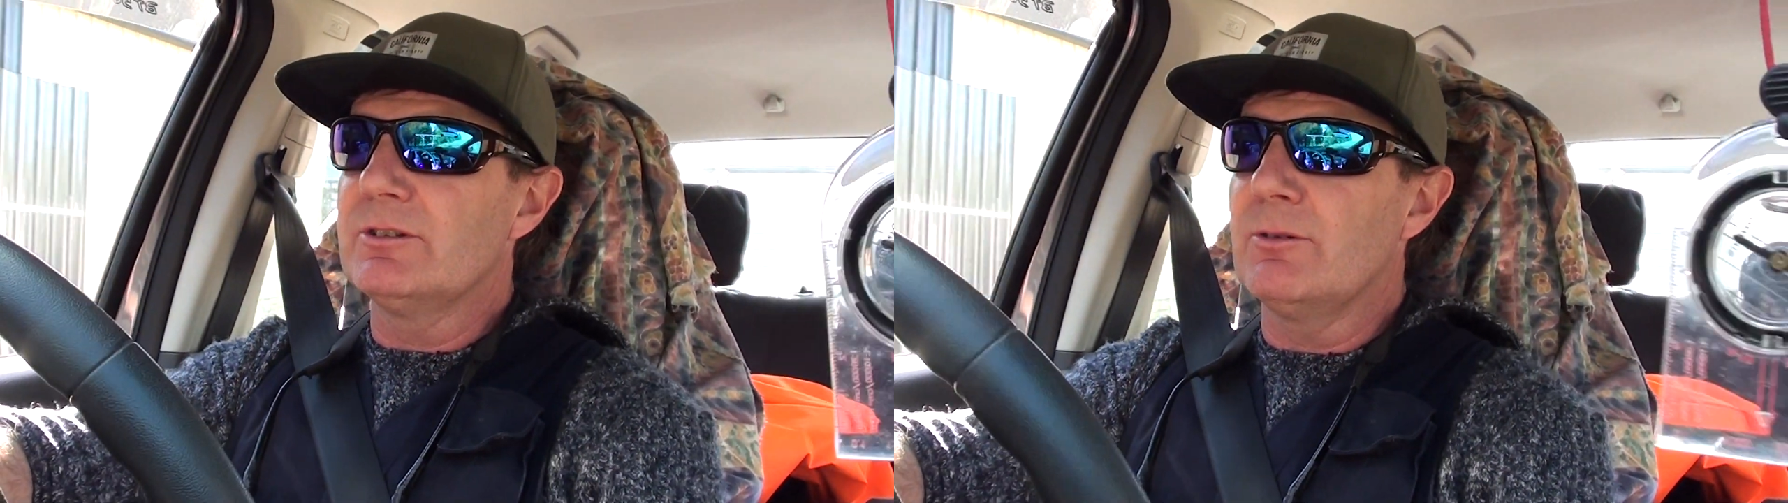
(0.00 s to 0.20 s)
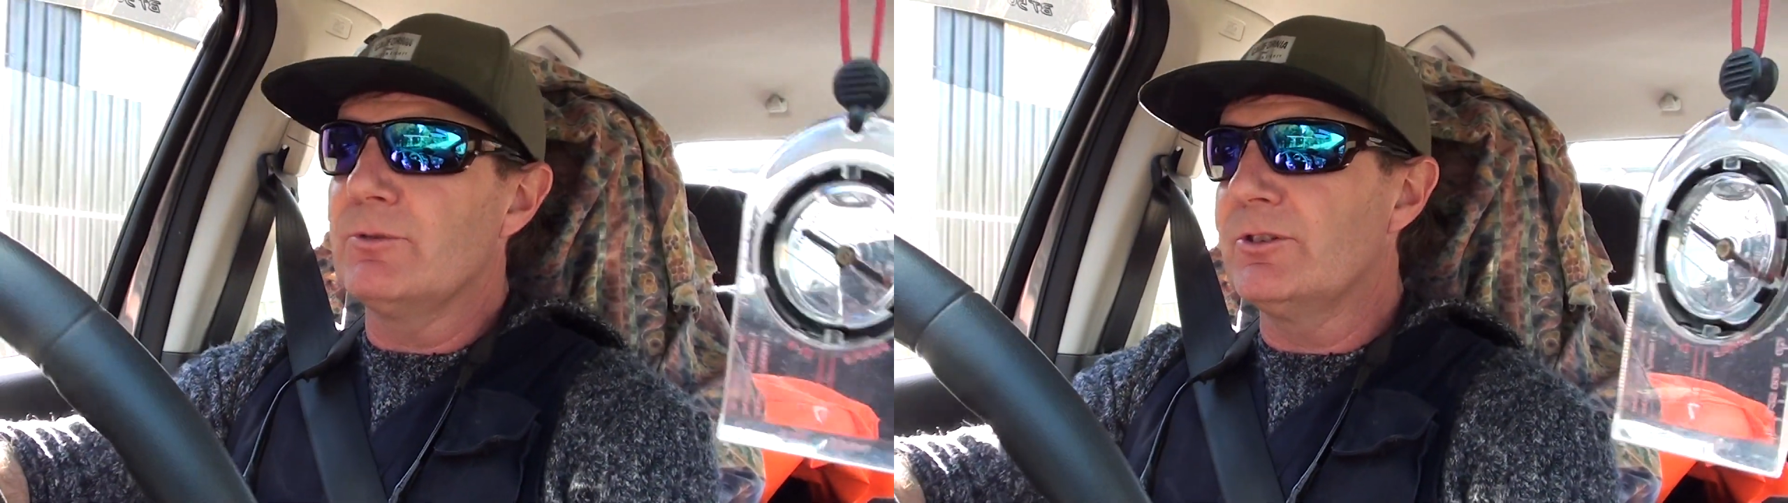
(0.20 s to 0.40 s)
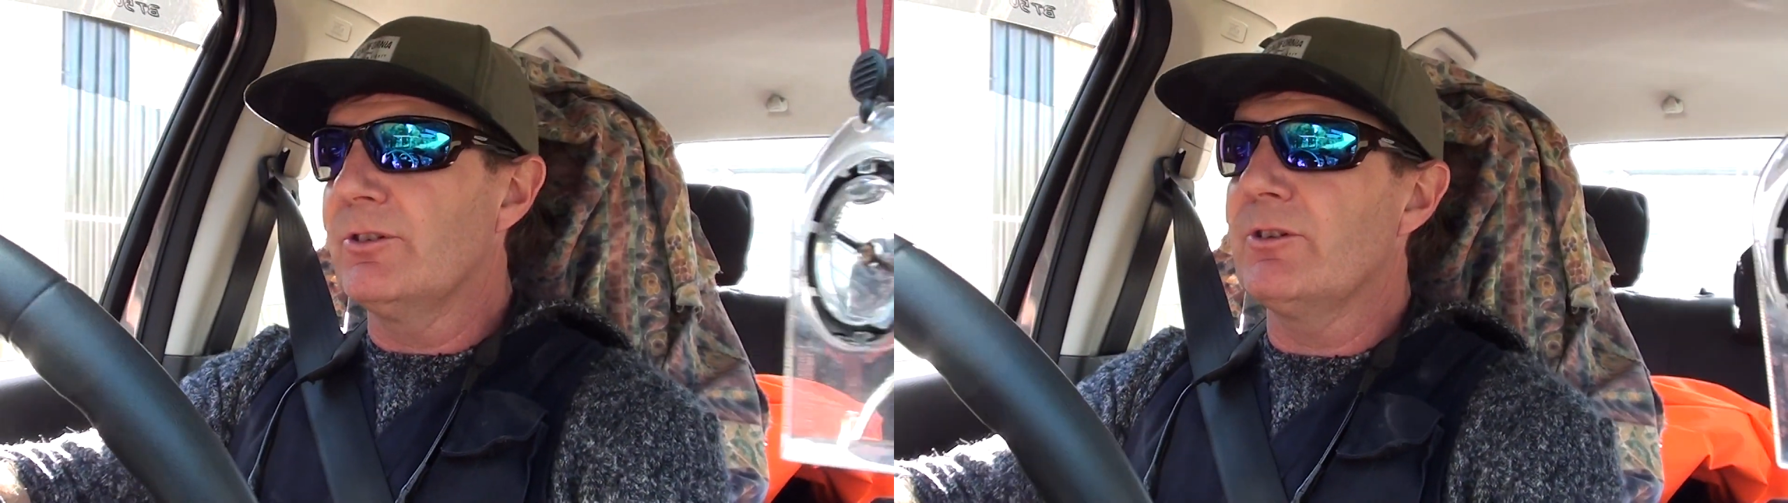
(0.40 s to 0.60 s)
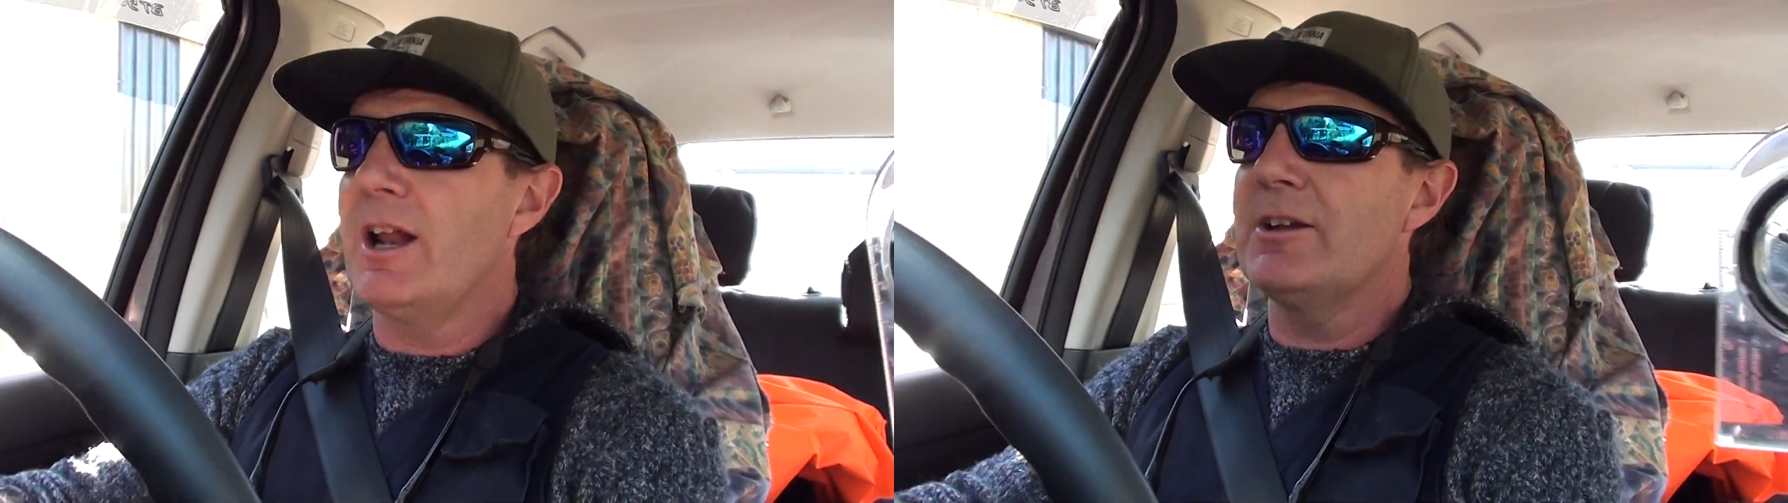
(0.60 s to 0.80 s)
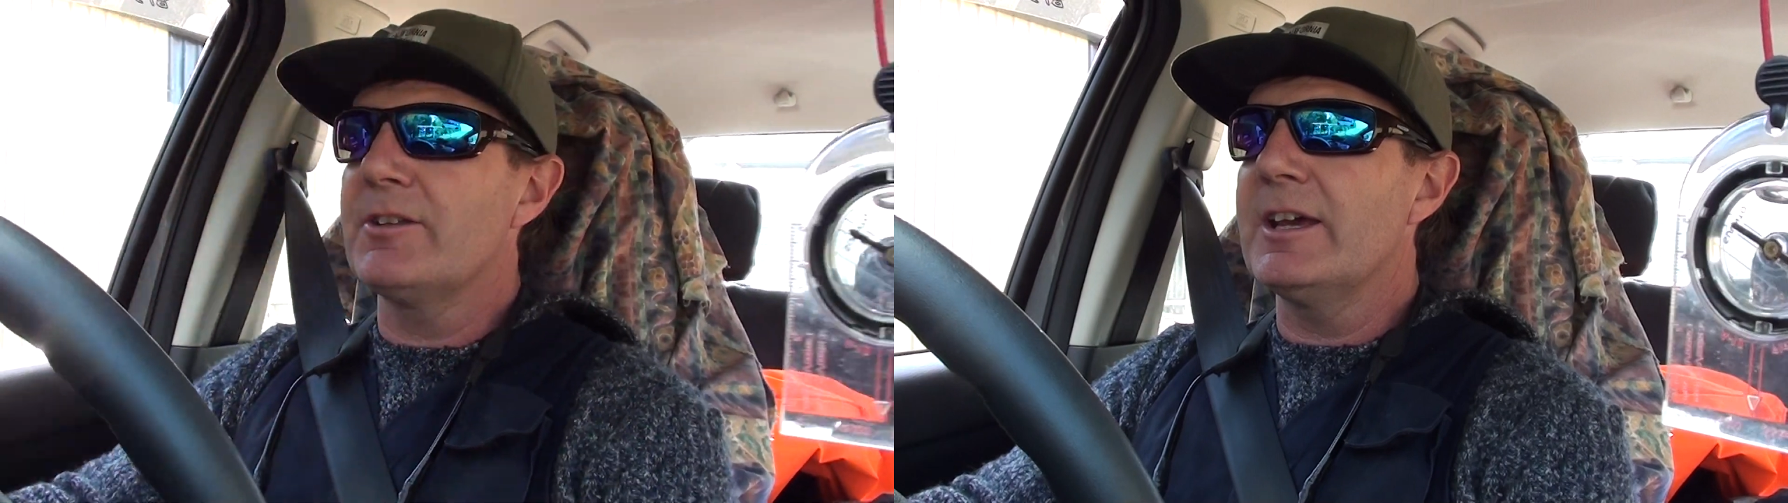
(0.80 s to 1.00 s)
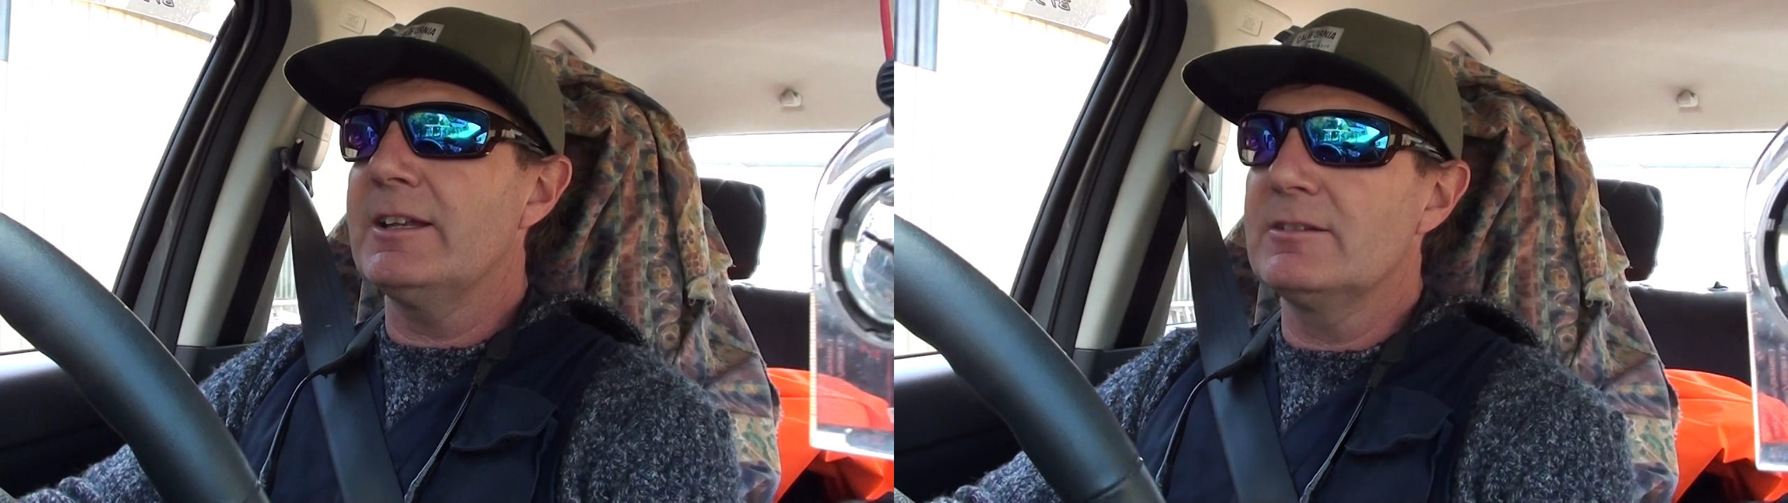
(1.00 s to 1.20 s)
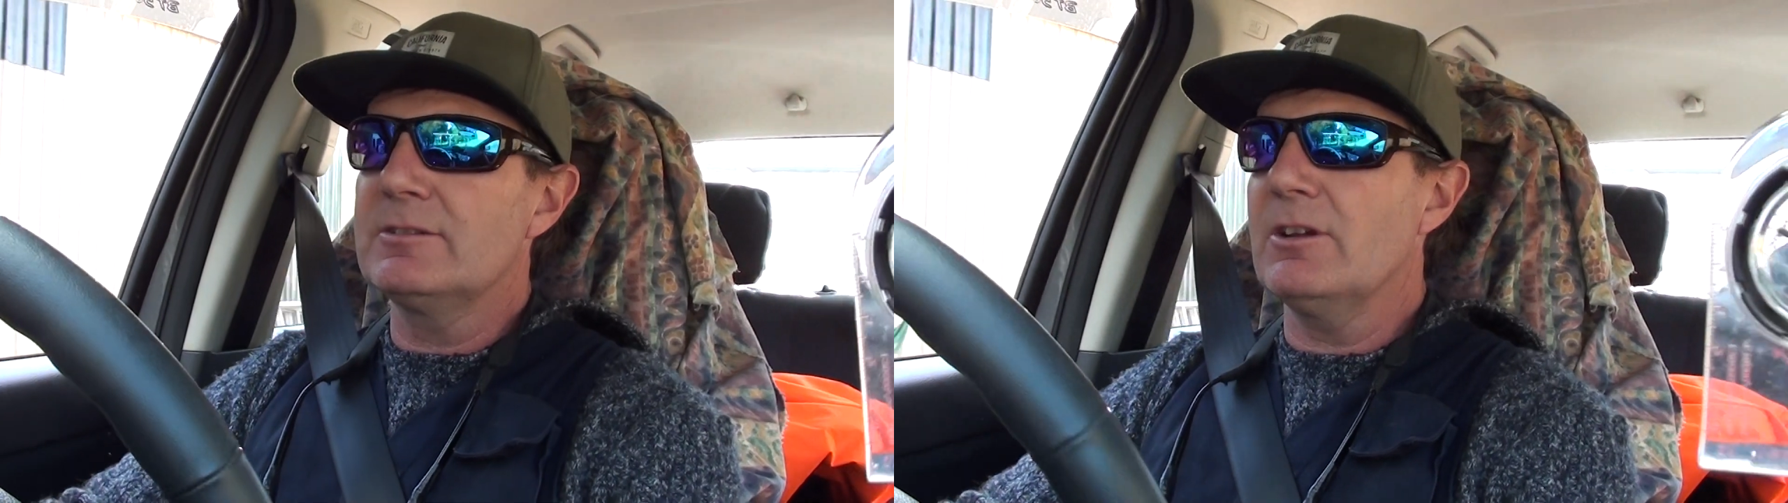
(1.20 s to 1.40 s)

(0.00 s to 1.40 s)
I wouldn't do it under that.